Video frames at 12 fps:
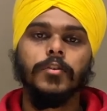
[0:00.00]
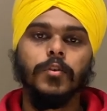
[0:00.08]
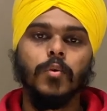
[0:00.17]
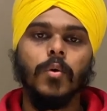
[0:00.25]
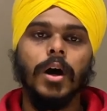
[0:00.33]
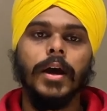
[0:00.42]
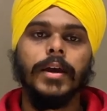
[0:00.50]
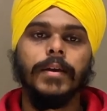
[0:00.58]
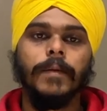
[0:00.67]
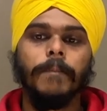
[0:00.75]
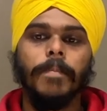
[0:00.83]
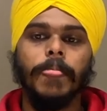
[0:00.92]

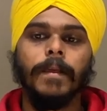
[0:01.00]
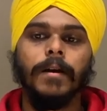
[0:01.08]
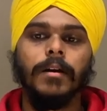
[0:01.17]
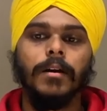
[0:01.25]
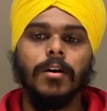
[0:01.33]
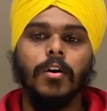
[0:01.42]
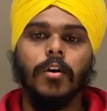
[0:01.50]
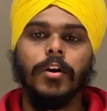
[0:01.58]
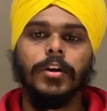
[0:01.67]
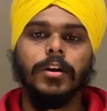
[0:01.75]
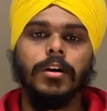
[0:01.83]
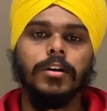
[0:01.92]
UI
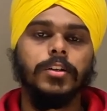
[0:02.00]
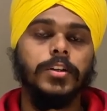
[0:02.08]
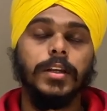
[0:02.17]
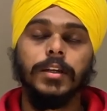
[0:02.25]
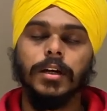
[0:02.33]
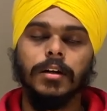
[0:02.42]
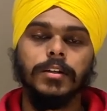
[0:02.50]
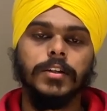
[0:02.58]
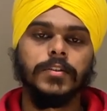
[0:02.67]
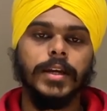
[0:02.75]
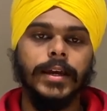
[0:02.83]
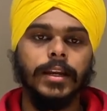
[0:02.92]
or the
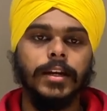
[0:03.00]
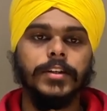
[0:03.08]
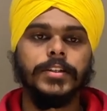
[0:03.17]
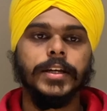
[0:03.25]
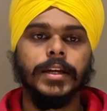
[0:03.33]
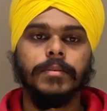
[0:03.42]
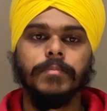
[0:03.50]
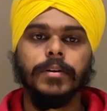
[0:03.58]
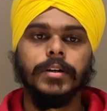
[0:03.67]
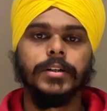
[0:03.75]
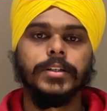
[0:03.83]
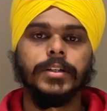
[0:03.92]
design architect.
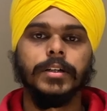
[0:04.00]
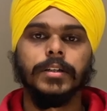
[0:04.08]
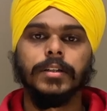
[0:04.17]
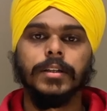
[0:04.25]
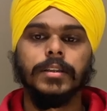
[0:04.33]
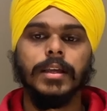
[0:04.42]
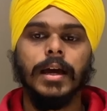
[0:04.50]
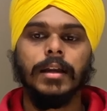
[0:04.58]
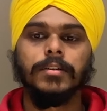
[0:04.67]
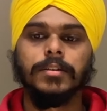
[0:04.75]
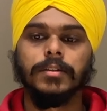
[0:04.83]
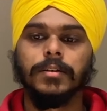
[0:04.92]
But other than
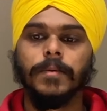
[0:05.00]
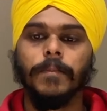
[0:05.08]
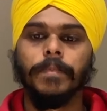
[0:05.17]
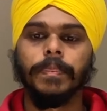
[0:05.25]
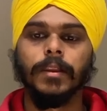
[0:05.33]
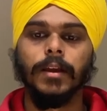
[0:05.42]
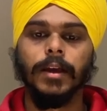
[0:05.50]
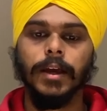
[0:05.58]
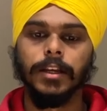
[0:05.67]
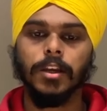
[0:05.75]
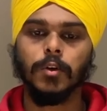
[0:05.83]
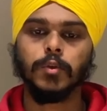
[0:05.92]
that,
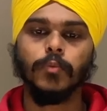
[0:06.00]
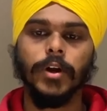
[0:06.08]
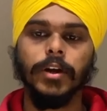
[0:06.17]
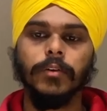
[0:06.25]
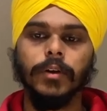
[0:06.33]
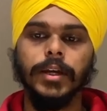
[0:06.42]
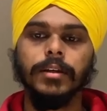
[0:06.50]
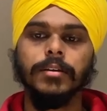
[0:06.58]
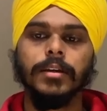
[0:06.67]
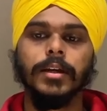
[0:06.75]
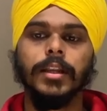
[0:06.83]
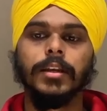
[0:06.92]
it looks very
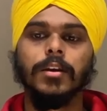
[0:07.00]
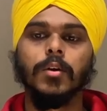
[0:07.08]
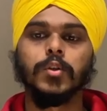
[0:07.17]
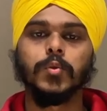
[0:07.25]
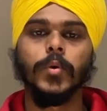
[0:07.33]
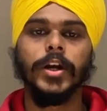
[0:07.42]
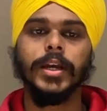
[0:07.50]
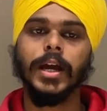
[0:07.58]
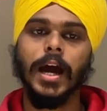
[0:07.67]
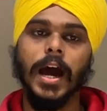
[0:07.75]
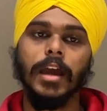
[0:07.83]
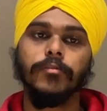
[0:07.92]
clean. It looks very
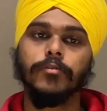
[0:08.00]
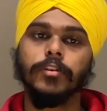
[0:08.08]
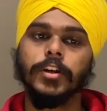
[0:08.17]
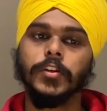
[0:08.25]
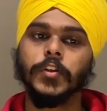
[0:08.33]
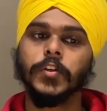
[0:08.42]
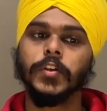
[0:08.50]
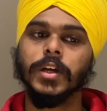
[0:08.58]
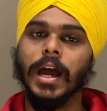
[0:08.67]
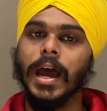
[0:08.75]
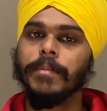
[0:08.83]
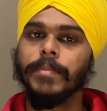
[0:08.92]
iPhone-ish,
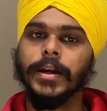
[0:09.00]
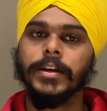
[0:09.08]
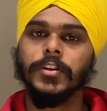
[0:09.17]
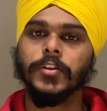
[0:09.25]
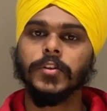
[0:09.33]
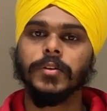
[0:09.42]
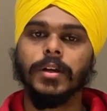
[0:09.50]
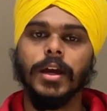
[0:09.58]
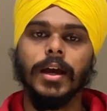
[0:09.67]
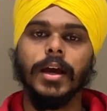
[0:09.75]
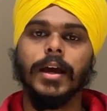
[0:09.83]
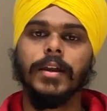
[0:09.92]
iPad-ish,
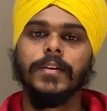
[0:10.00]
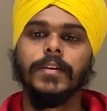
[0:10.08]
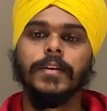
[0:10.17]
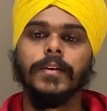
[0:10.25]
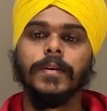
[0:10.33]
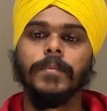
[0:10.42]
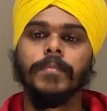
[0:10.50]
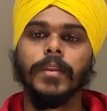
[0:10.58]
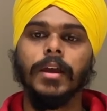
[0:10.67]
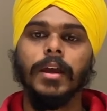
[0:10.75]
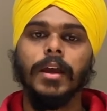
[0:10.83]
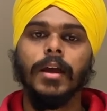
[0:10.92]
and
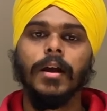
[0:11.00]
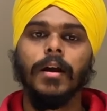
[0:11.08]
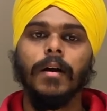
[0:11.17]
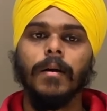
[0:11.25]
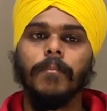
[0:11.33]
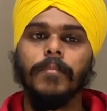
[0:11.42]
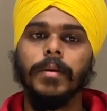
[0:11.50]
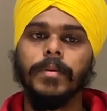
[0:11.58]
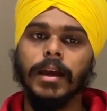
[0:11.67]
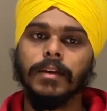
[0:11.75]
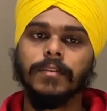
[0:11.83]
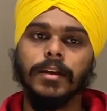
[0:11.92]

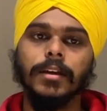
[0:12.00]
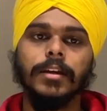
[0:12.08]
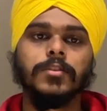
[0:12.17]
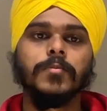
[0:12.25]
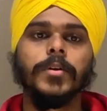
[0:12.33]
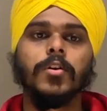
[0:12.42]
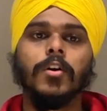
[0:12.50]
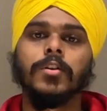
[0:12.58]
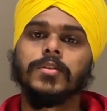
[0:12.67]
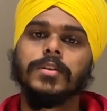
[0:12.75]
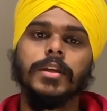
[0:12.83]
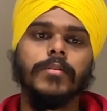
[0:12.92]
maybe I think it's
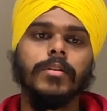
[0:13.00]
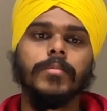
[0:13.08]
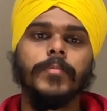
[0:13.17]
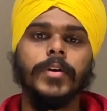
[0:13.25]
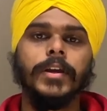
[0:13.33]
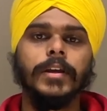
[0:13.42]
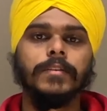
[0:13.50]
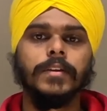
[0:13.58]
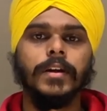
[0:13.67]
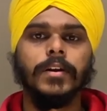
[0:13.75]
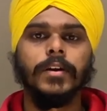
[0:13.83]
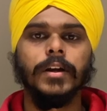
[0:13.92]
because they will be bringing
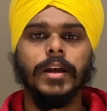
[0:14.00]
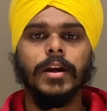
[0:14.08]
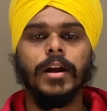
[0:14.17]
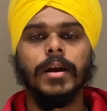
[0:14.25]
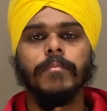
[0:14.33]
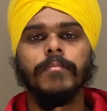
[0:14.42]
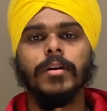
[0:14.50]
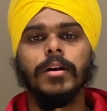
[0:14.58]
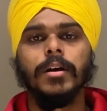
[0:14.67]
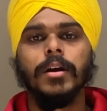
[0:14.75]
their ARM